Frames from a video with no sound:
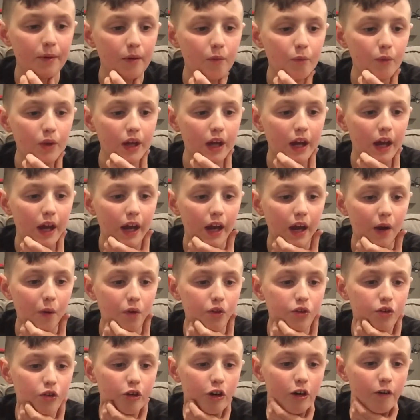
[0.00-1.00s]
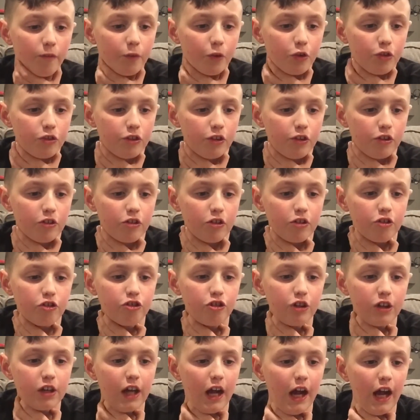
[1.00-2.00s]
We got Arizona versus
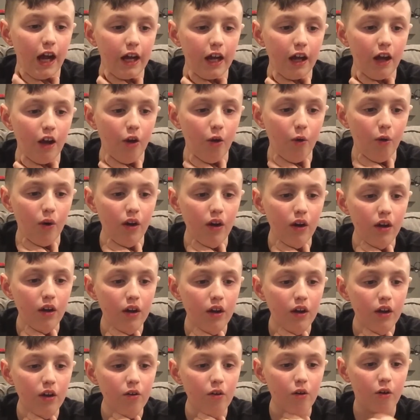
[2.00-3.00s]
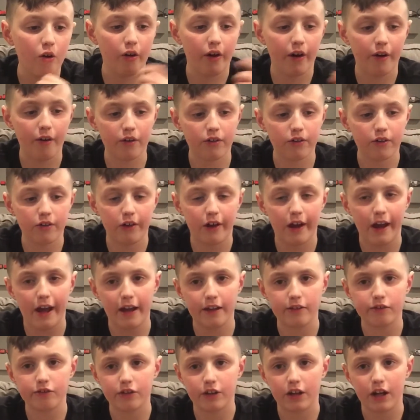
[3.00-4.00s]
Chicago, or Arizona
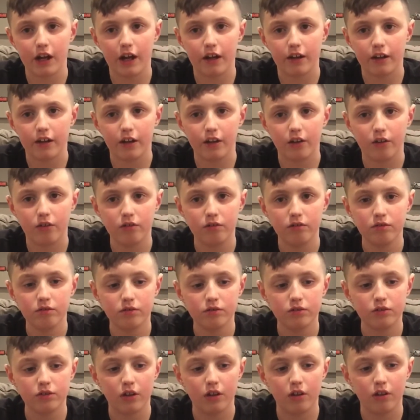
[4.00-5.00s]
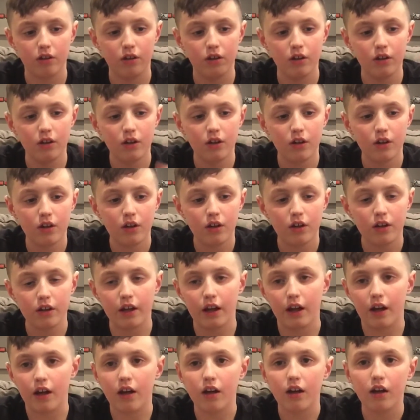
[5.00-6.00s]
at Chicago. So,
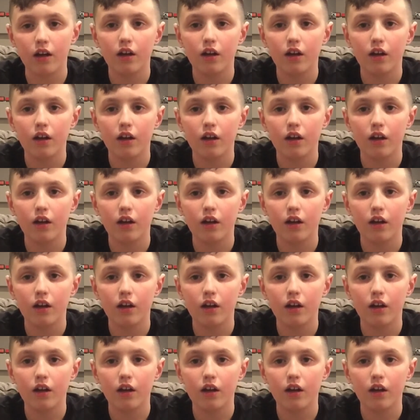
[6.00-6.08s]
yeah,